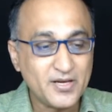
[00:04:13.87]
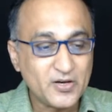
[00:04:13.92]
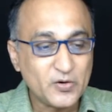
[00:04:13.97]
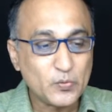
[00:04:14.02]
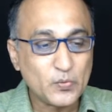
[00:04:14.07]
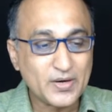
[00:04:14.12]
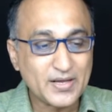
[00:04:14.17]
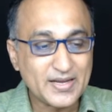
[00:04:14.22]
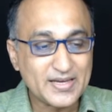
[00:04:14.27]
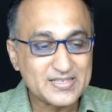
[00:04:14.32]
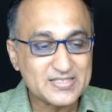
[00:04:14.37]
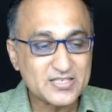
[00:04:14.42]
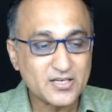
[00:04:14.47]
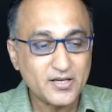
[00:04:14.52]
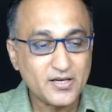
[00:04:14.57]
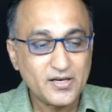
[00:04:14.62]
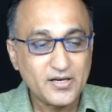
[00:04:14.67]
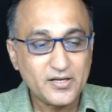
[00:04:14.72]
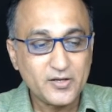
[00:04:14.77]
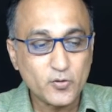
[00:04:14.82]
Whereas
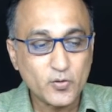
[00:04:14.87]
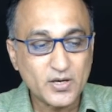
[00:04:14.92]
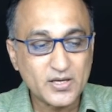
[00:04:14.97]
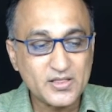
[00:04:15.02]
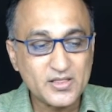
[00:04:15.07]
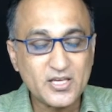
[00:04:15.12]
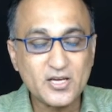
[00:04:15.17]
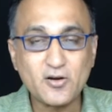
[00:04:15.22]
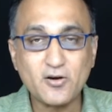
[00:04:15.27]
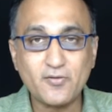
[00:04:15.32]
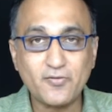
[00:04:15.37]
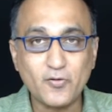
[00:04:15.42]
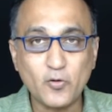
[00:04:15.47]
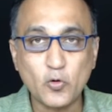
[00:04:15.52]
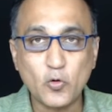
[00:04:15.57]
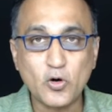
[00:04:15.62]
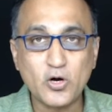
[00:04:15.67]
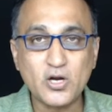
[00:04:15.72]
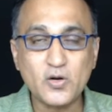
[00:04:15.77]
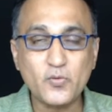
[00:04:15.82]
you can think of
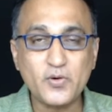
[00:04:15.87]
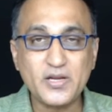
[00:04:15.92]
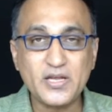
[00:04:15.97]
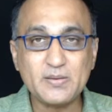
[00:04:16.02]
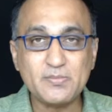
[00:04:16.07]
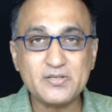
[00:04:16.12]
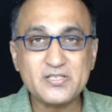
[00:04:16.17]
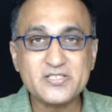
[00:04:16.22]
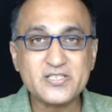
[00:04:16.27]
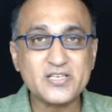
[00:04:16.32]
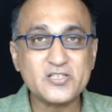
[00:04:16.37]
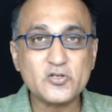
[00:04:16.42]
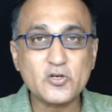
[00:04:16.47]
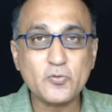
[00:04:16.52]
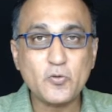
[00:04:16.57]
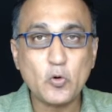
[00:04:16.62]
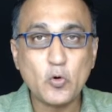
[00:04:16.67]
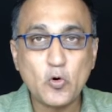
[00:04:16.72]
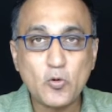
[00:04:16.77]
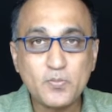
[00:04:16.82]
local variables as your
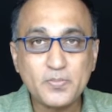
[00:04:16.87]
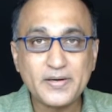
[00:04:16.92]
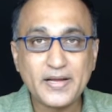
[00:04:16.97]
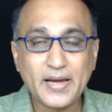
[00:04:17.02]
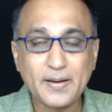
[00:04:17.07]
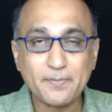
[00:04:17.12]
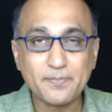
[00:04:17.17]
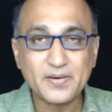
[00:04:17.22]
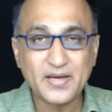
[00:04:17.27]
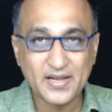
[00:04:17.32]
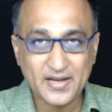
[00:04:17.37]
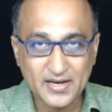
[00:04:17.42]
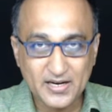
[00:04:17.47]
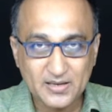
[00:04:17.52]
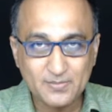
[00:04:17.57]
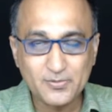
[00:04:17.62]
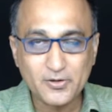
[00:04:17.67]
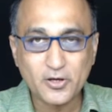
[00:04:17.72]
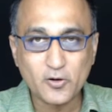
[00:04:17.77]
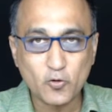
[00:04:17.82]
home tap. Can I
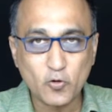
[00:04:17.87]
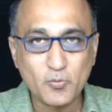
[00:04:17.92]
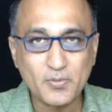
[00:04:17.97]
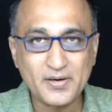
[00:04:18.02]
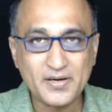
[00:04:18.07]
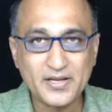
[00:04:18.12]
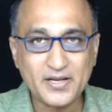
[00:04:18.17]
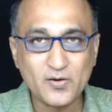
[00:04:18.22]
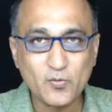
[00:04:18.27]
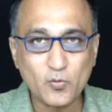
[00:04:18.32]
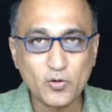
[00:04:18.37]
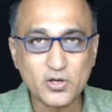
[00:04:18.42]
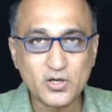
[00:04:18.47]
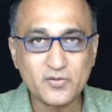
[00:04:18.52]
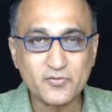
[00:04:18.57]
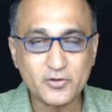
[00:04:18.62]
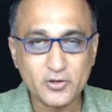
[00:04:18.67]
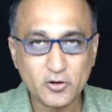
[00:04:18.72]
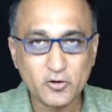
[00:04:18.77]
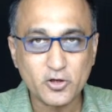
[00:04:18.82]
come to your home and take water
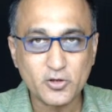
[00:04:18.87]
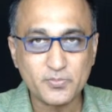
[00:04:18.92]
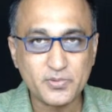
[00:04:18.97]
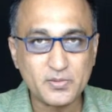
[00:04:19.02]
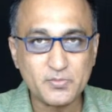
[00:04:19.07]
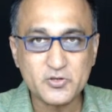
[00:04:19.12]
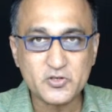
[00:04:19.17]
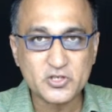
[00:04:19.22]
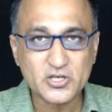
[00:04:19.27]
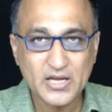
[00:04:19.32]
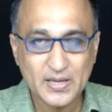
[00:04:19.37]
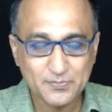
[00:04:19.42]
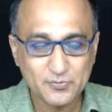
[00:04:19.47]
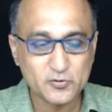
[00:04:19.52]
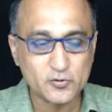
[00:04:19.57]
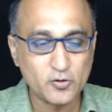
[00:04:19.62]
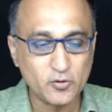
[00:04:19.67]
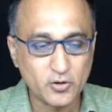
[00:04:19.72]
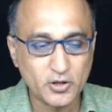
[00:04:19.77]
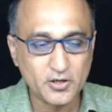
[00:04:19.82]
without your permission?
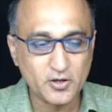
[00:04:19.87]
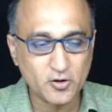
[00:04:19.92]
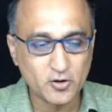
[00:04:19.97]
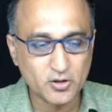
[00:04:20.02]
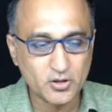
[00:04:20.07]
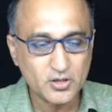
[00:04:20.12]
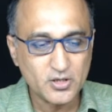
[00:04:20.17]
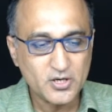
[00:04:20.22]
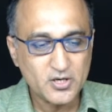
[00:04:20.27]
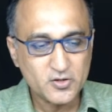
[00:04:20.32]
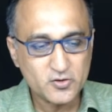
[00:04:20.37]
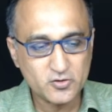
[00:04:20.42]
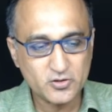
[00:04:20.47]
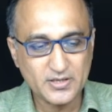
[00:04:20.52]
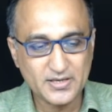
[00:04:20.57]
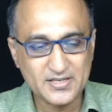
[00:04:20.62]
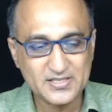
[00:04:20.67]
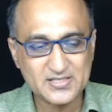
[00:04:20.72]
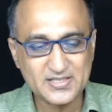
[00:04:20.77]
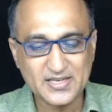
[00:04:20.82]
Absolutely not. So
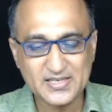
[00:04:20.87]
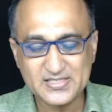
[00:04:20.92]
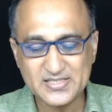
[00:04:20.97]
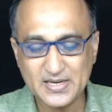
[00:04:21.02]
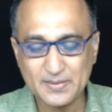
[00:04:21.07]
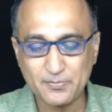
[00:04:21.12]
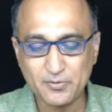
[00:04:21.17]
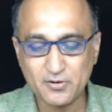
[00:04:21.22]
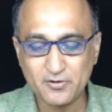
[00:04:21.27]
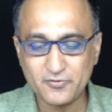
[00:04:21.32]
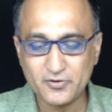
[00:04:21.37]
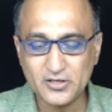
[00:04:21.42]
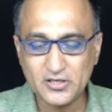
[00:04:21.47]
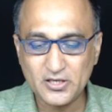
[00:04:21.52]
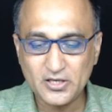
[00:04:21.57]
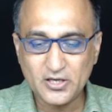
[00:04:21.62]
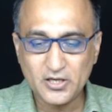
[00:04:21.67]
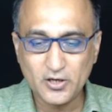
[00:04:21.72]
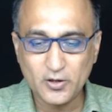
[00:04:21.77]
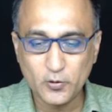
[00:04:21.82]
that is an example of
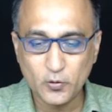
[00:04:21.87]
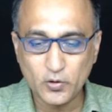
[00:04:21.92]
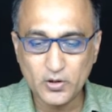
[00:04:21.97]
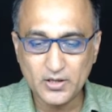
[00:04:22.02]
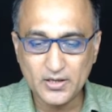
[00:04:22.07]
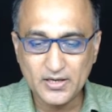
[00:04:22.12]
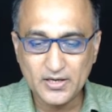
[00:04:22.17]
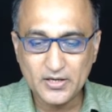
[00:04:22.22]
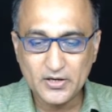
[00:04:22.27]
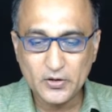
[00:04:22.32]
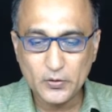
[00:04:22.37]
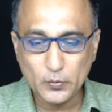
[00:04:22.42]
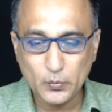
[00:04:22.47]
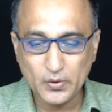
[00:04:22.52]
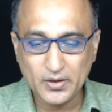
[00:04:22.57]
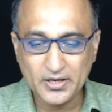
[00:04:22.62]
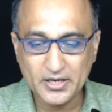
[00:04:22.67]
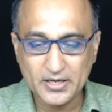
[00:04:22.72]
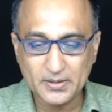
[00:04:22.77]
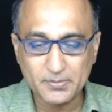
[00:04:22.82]
a local
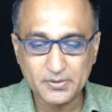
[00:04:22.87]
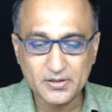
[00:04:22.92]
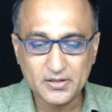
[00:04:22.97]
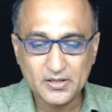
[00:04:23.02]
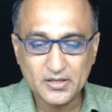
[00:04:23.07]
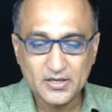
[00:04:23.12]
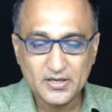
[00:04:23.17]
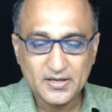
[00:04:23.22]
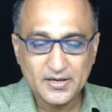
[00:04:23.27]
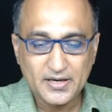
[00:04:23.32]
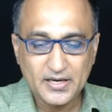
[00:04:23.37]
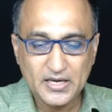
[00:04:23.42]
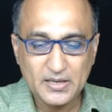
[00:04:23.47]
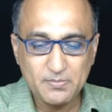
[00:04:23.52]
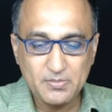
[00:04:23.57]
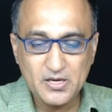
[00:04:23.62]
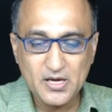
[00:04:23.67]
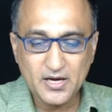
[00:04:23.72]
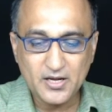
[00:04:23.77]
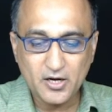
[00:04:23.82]
variable. A,
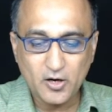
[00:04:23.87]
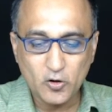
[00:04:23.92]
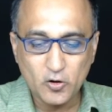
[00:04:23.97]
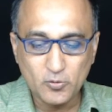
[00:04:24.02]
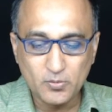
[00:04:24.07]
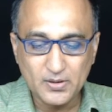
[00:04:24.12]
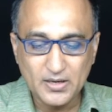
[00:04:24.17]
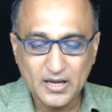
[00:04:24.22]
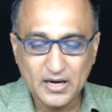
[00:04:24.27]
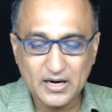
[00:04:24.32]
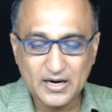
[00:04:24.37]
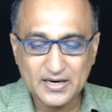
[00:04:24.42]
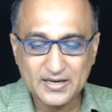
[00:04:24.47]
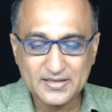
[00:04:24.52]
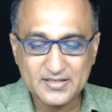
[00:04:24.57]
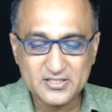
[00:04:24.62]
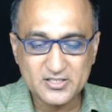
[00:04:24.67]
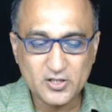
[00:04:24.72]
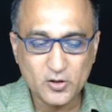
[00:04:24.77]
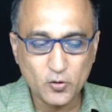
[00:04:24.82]
B are global, R
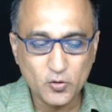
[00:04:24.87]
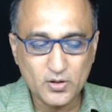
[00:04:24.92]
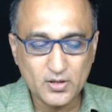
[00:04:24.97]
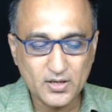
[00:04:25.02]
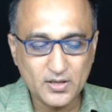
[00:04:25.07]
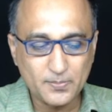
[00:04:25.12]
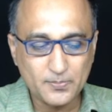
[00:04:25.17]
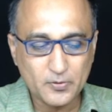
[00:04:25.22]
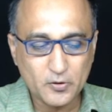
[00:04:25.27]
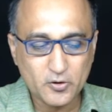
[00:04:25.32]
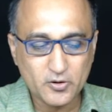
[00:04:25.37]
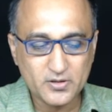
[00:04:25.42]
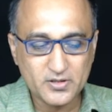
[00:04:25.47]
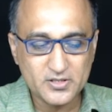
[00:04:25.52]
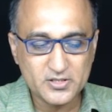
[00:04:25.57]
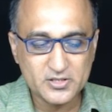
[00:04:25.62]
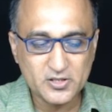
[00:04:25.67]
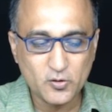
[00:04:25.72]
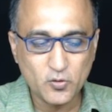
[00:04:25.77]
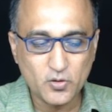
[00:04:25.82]
is local, product
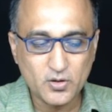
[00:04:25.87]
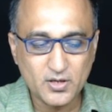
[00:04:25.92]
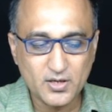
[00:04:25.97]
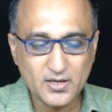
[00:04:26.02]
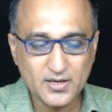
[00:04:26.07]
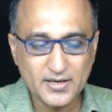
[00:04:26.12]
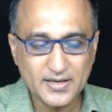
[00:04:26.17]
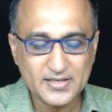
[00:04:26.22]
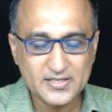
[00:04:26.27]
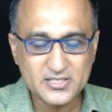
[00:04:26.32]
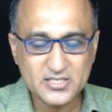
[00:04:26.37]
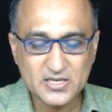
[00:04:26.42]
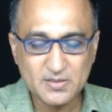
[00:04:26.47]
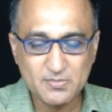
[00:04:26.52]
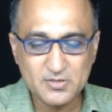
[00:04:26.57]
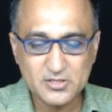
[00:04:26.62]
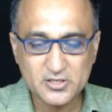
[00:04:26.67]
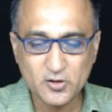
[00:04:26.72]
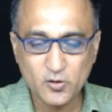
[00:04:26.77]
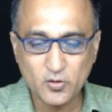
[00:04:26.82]
is local, LCM
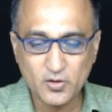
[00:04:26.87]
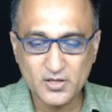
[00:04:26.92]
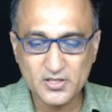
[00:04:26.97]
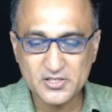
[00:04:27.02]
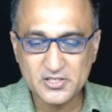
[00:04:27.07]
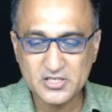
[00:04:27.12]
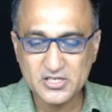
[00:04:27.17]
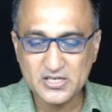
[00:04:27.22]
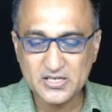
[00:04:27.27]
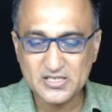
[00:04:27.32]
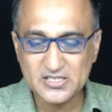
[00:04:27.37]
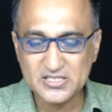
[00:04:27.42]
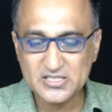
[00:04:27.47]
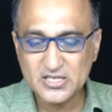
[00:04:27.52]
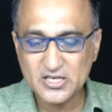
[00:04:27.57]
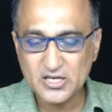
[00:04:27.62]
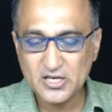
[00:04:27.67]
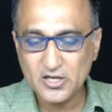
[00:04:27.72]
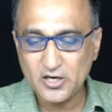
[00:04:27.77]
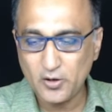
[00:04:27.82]
is local, G
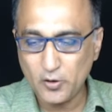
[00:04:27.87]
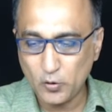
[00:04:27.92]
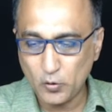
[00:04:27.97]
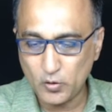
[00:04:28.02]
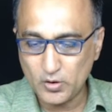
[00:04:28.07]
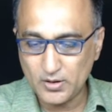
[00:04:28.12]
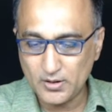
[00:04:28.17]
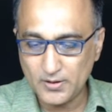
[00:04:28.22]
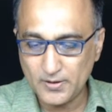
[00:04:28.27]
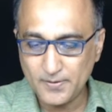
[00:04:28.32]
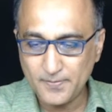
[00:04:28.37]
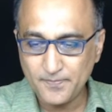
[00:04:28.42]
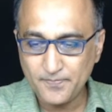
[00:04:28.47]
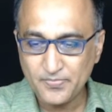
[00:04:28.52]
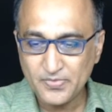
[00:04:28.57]
is local.